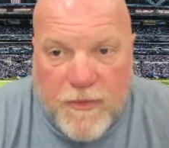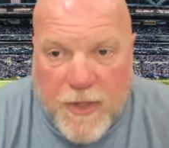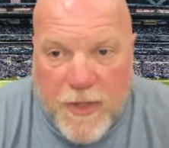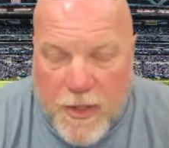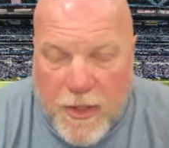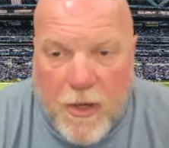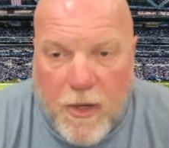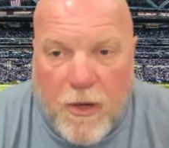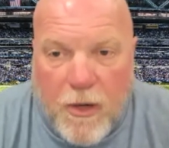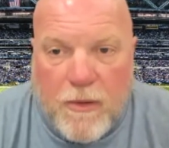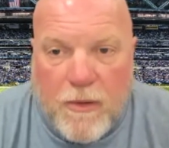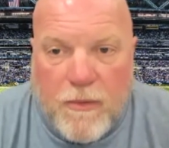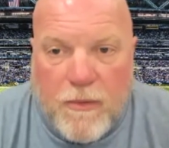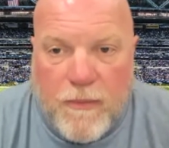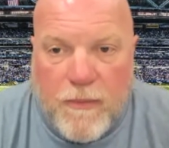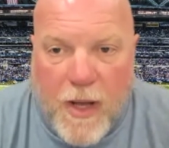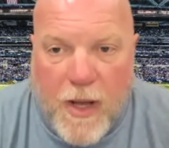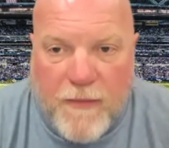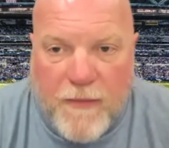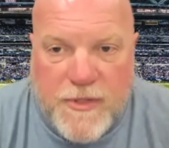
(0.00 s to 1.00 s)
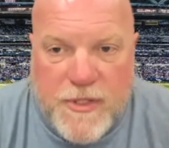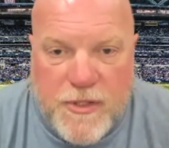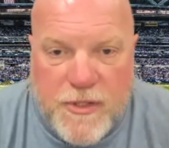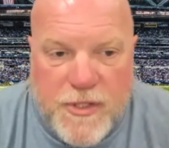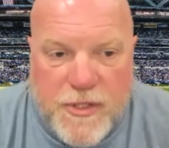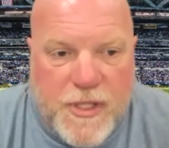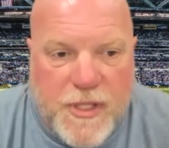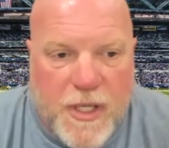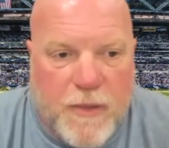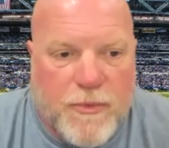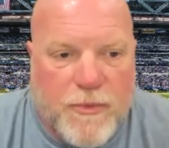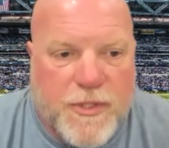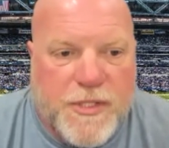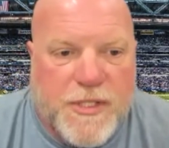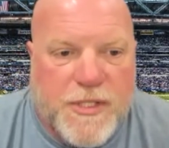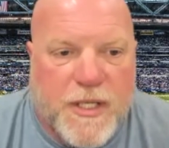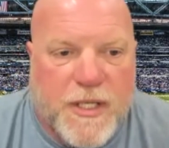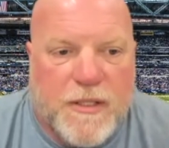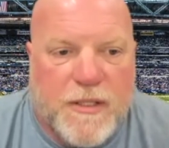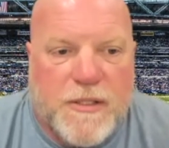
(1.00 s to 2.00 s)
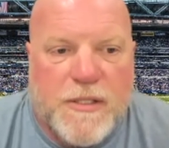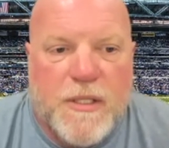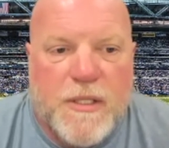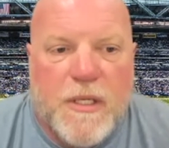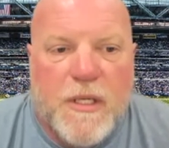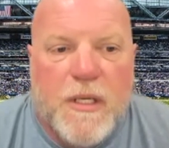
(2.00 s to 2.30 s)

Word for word: Derek Carr obviously just signed with the Saints.